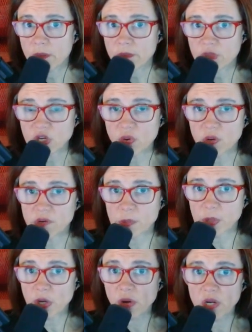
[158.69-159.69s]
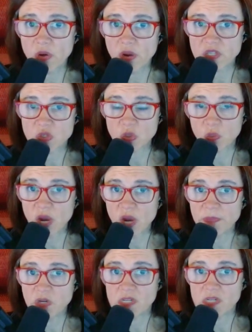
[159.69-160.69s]
The career of bureaucrats are
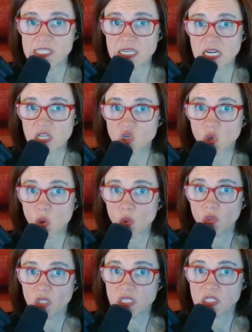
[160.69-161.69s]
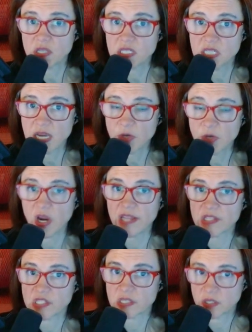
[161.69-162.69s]
weaponized and answer only to the
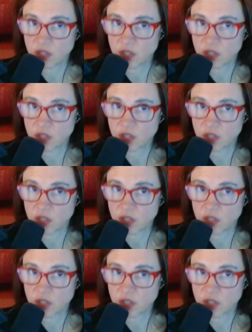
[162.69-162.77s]
Democrats.